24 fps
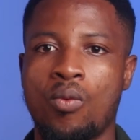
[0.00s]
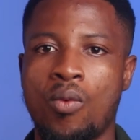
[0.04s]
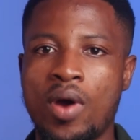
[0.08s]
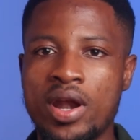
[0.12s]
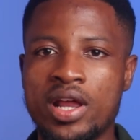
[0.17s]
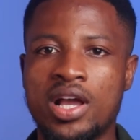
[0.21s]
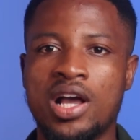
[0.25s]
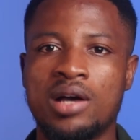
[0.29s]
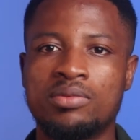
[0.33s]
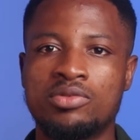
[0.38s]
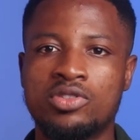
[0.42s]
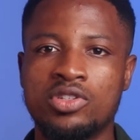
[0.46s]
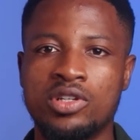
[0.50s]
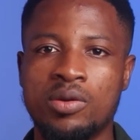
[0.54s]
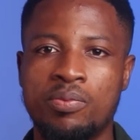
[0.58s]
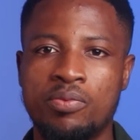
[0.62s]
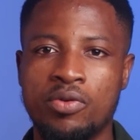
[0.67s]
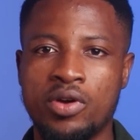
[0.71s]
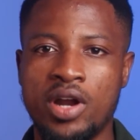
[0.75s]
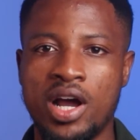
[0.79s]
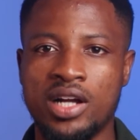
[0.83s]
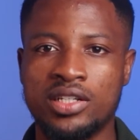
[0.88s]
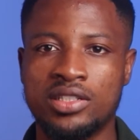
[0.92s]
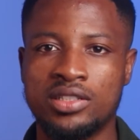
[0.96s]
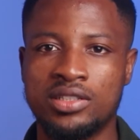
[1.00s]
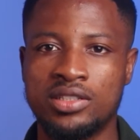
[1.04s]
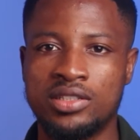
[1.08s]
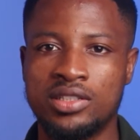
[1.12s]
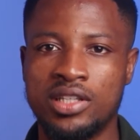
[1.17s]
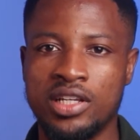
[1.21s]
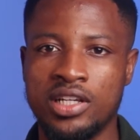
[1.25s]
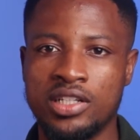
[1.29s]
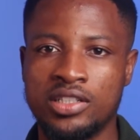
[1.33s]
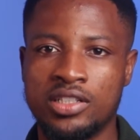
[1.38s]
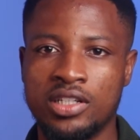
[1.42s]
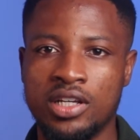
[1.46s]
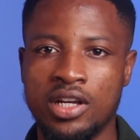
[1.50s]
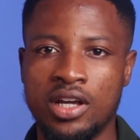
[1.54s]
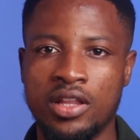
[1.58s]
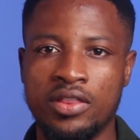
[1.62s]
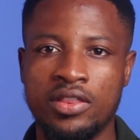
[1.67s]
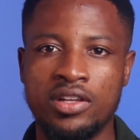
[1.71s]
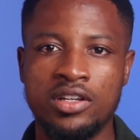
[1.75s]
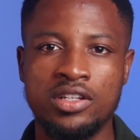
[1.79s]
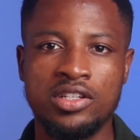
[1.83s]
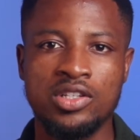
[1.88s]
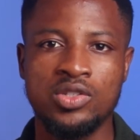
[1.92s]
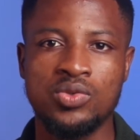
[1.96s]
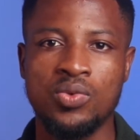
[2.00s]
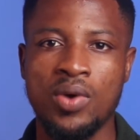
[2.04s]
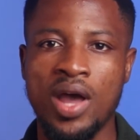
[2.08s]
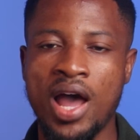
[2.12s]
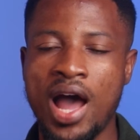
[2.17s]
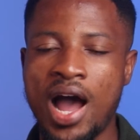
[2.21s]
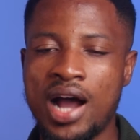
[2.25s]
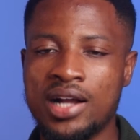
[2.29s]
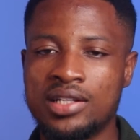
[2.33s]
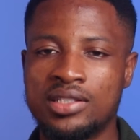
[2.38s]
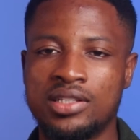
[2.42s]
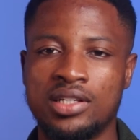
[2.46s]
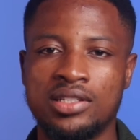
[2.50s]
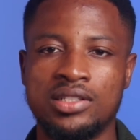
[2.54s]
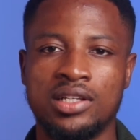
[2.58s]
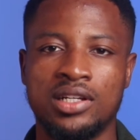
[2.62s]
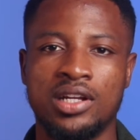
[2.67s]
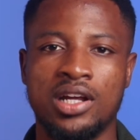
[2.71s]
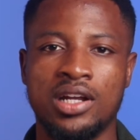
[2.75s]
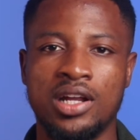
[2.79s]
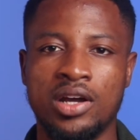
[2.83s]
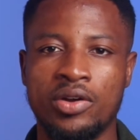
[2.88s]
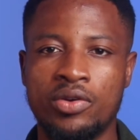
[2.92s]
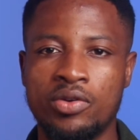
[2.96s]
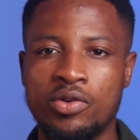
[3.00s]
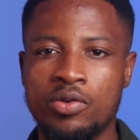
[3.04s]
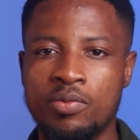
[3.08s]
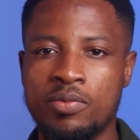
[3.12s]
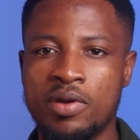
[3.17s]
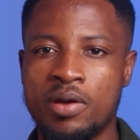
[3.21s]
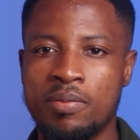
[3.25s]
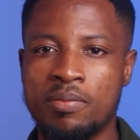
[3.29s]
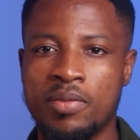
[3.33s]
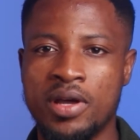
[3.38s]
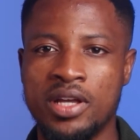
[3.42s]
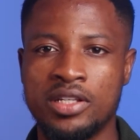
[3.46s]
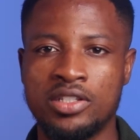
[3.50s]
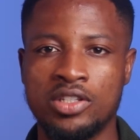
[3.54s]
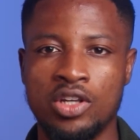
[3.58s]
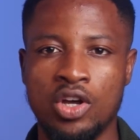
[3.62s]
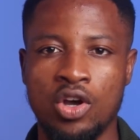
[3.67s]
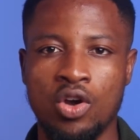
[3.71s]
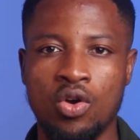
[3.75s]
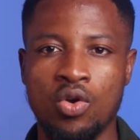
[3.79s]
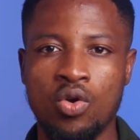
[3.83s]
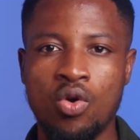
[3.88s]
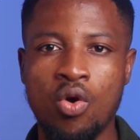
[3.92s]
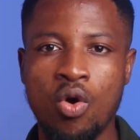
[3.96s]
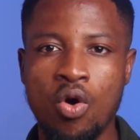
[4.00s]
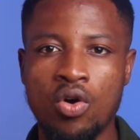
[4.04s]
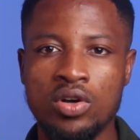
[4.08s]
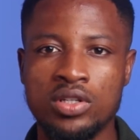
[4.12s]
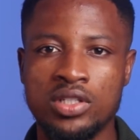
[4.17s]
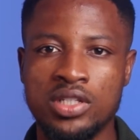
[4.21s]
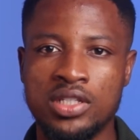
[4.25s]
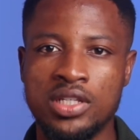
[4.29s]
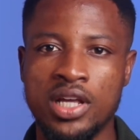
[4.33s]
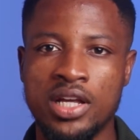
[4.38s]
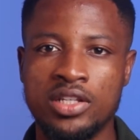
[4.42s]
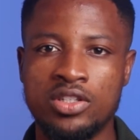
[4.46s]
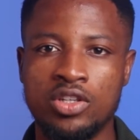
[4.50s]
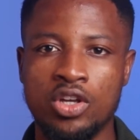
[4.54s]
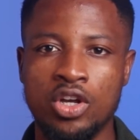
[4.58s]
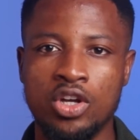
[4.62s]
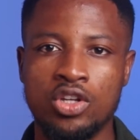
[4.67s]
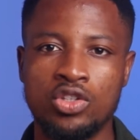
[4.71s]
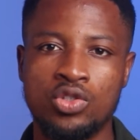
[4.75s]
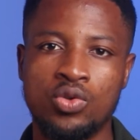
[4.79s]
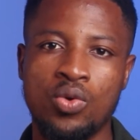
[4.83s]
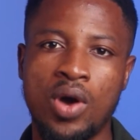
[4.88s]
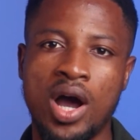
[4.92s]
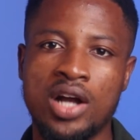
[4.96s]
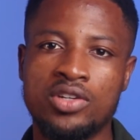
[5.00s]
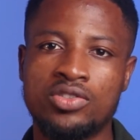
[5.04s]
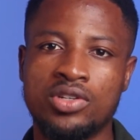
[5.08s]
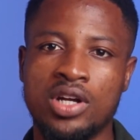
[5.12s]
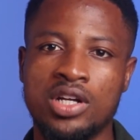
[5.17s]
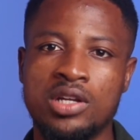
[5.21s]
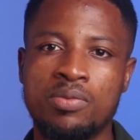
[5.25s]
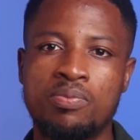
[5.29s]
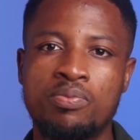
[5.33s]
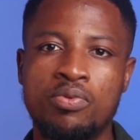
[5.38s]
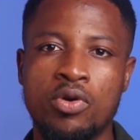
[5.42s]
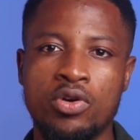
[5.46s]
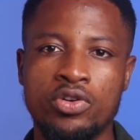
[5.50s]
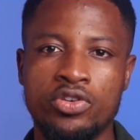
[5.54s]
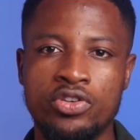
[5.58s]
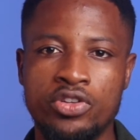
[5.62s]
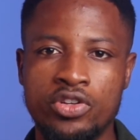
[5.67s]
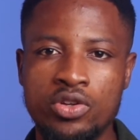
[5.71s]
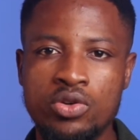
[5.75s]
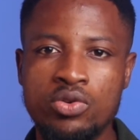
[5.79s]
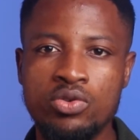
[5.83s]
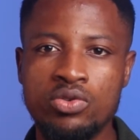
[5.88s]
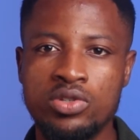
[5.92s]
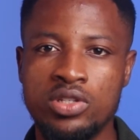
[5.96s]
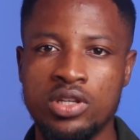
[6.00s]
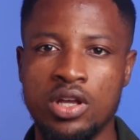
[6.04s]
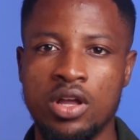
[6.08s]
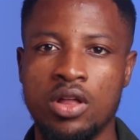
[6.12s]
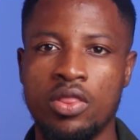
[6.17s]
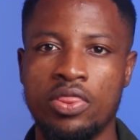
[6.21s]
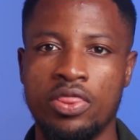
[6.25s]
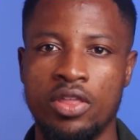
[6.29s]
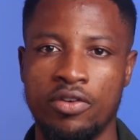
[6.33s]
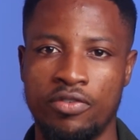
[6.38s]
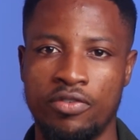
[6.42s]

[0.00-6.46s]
When it comes to the production stage, this is where actors and other crew members go on set to actually produce the